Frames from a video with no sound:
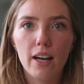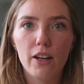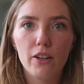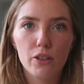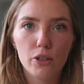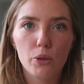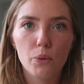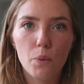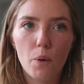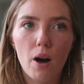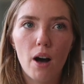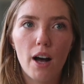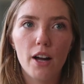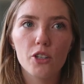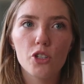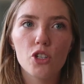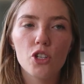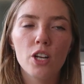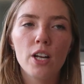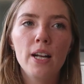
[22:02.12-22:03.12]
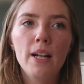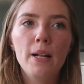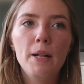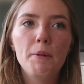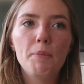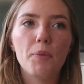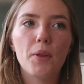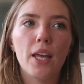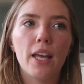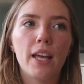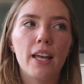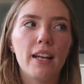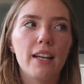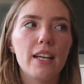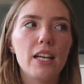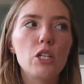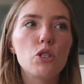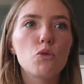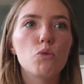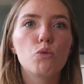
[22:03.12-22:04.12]
under watch,
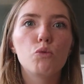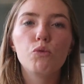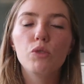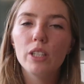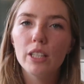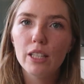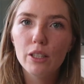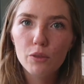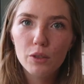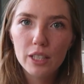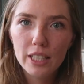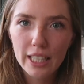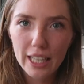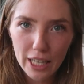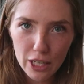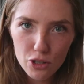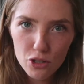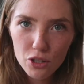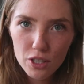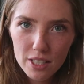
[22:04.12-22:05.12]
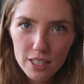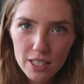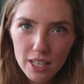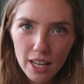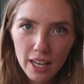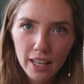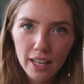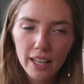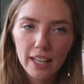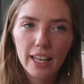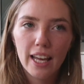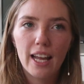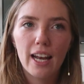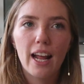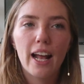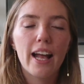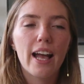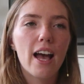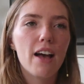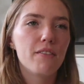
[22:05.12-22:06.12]
and it's really interesting. Again,
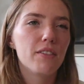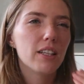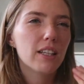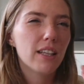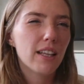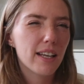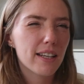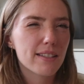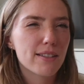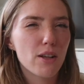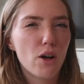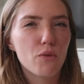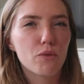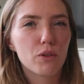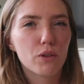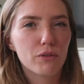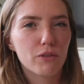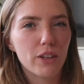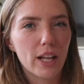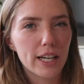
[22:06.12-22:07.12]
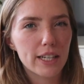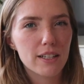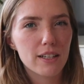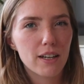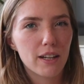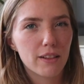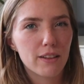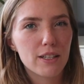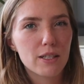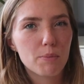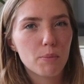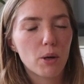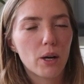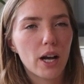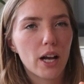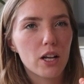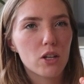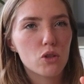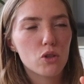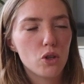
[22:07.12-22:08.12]
I haven't like self-reflected on this
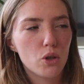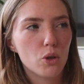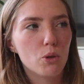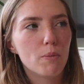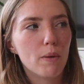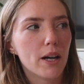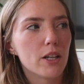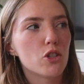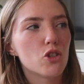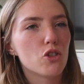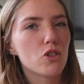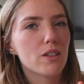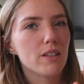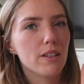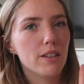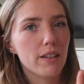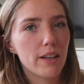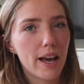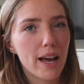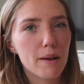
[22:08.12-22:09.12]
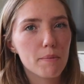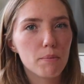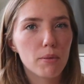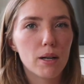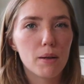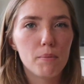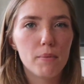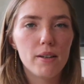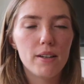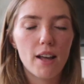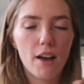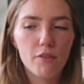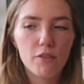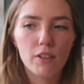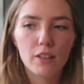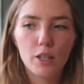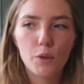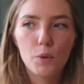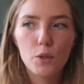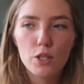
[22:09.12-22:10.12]
book too much yet, but I'm
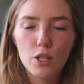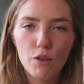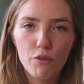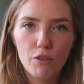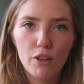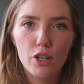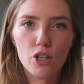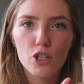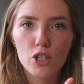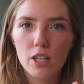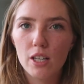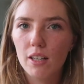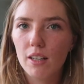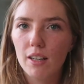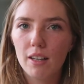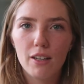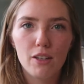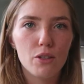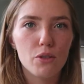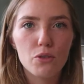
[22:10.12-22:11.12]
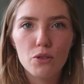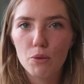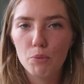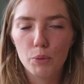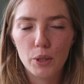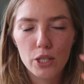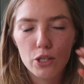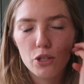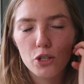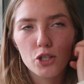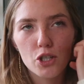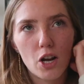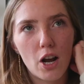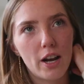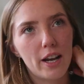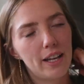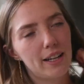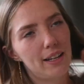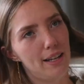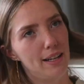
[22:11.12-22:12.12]
definitely, once I finish it, gonna do some research
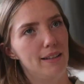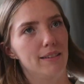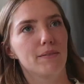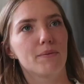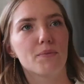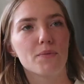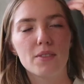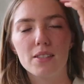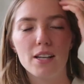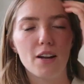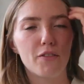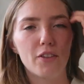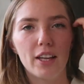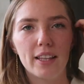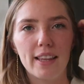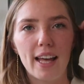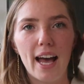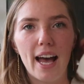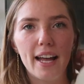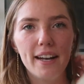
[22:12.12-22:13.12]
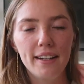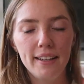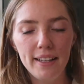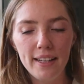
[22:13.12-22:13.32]
on it and stuff like that.